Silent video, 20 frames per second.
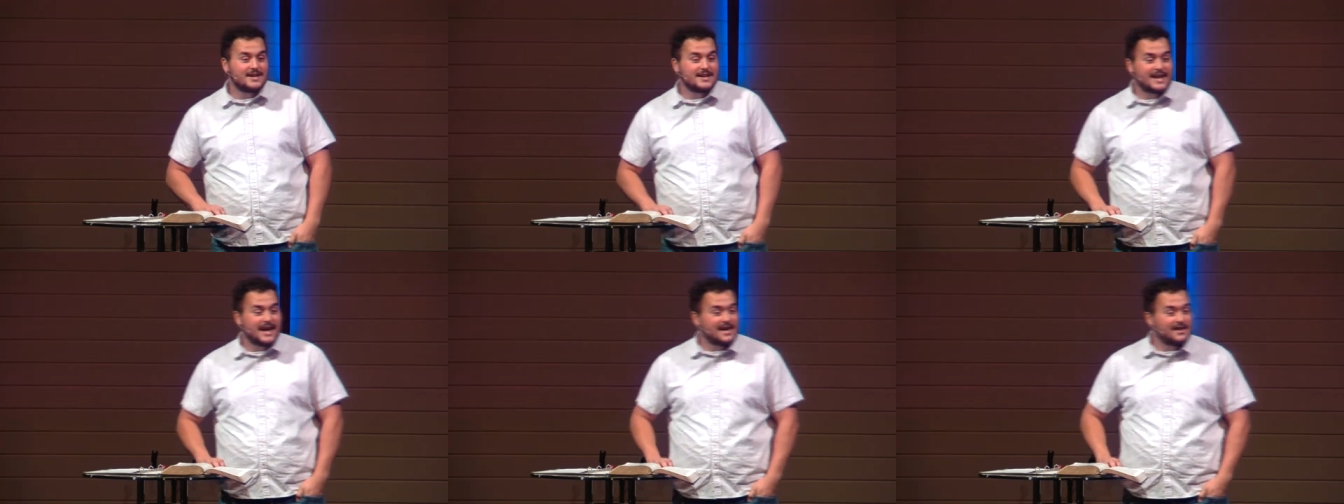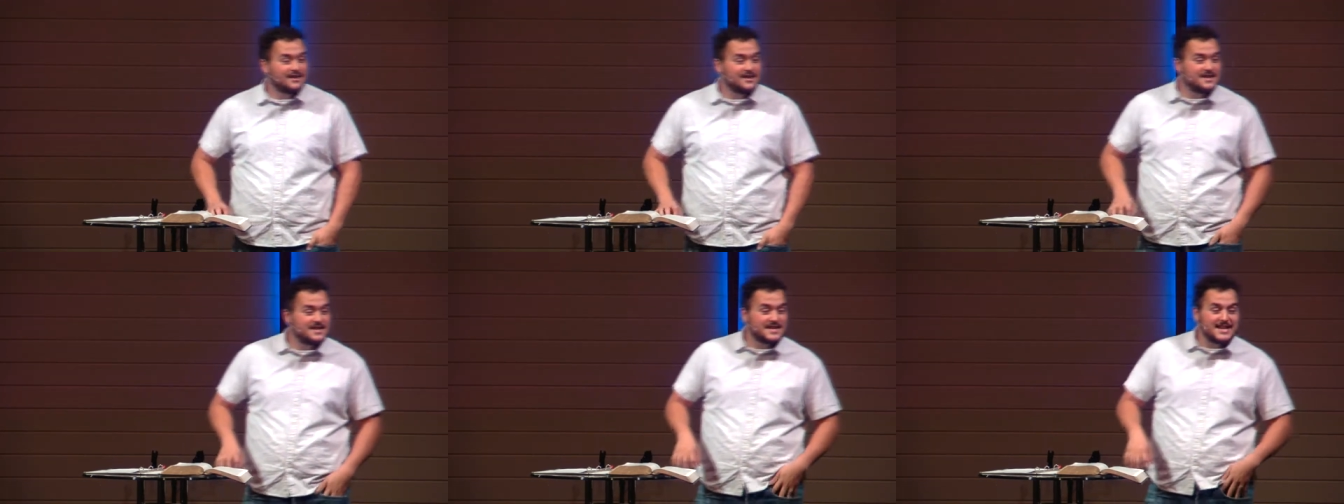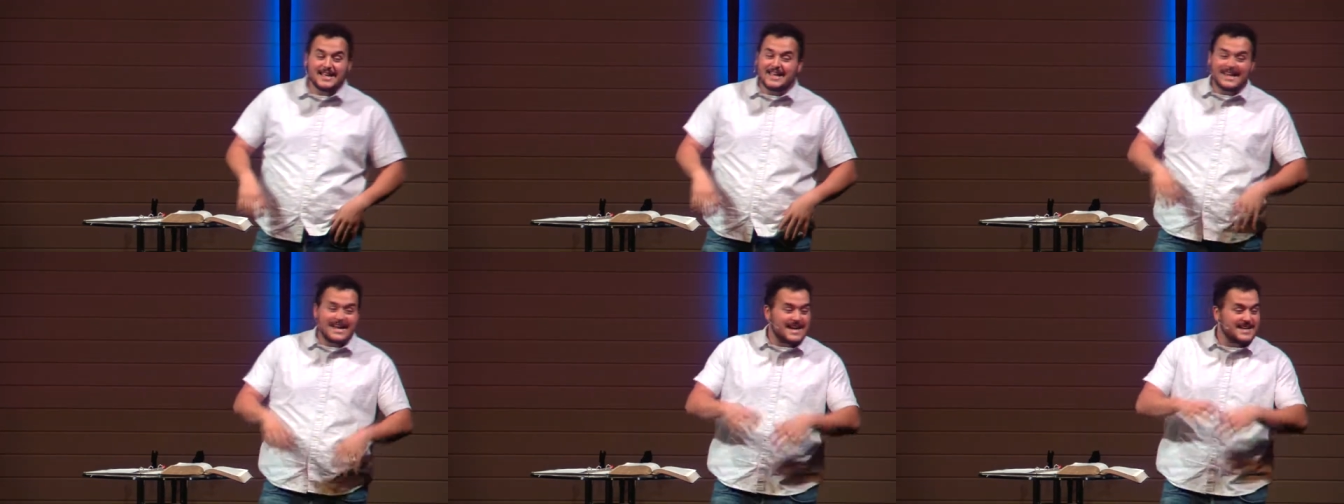
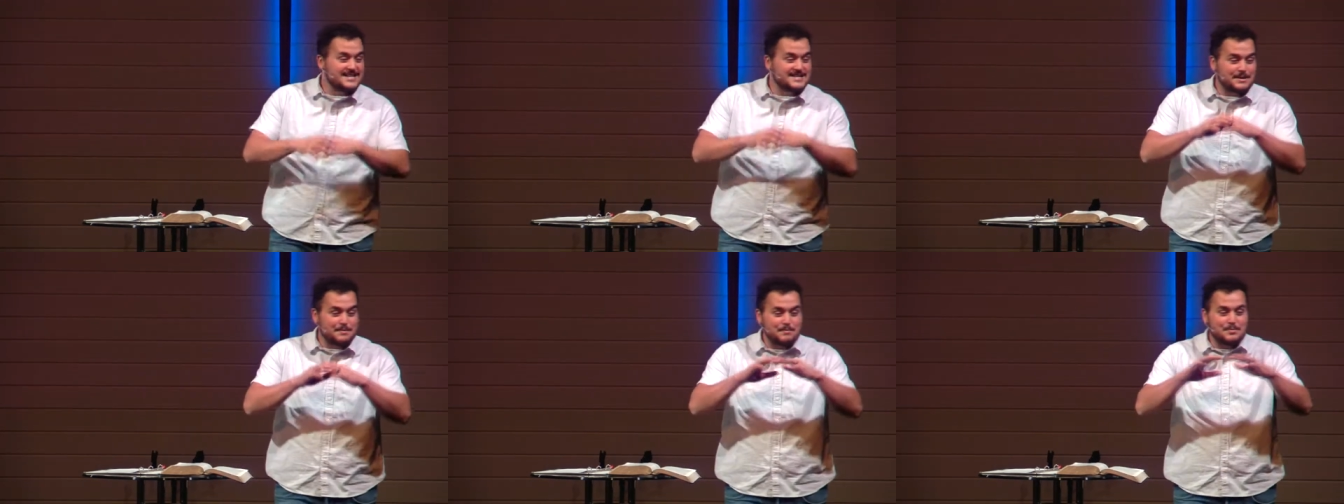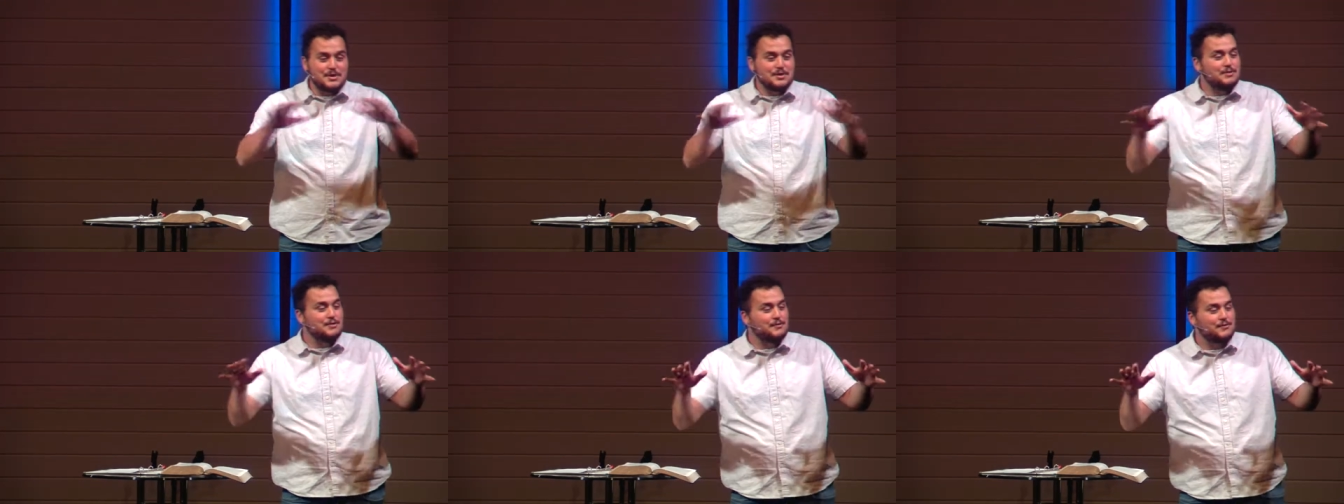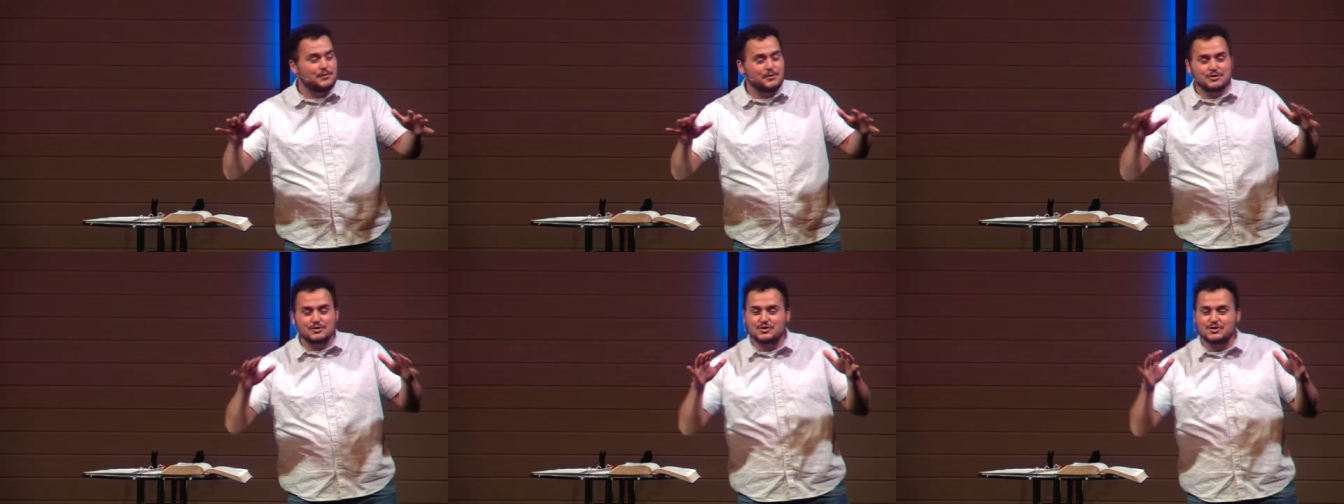Kayla is a
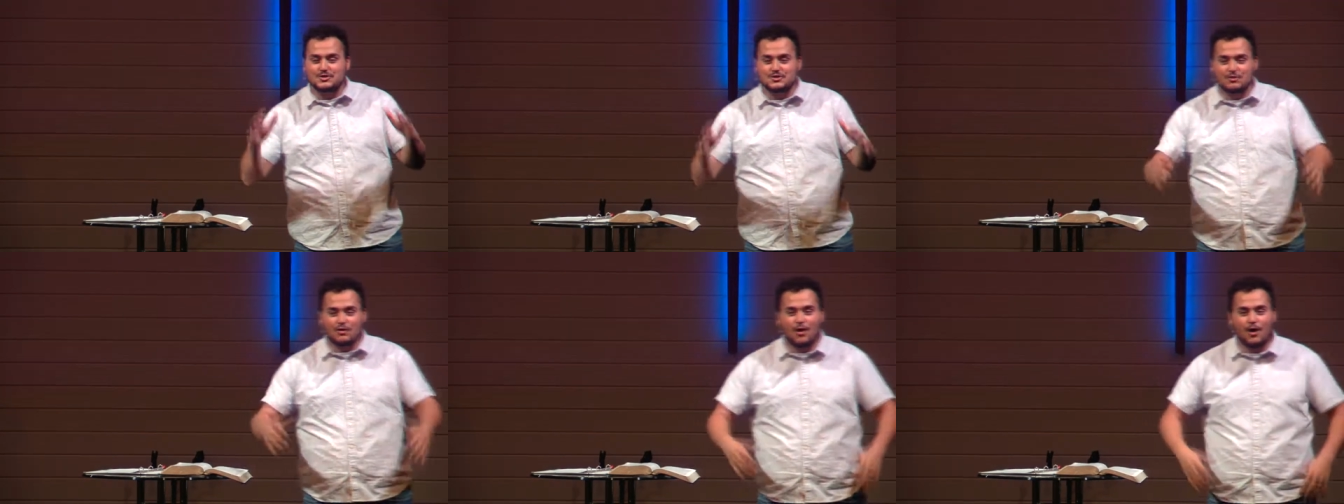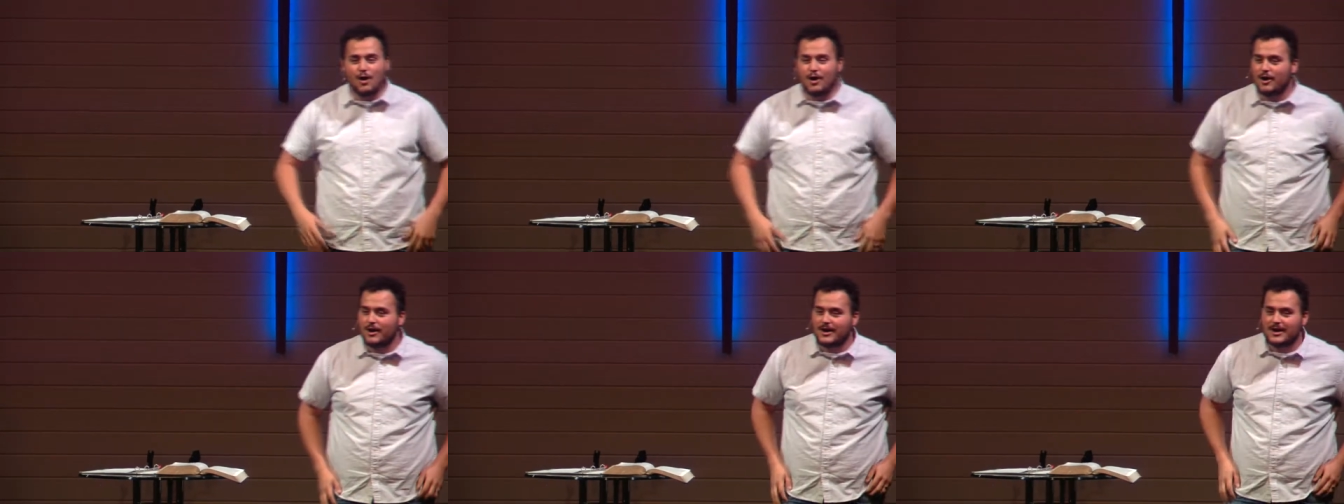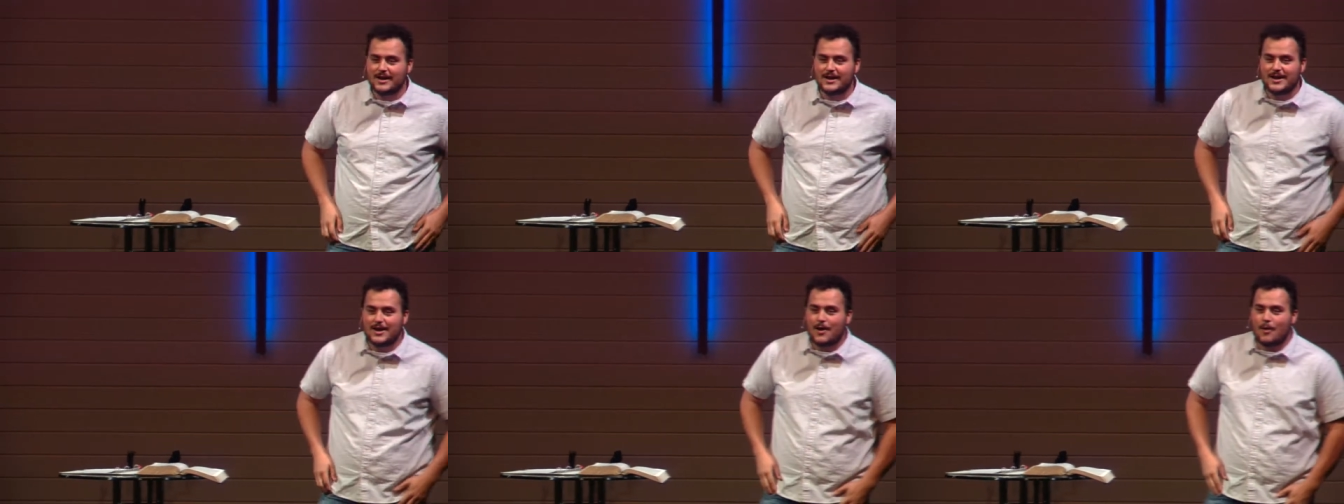beautiful, strong,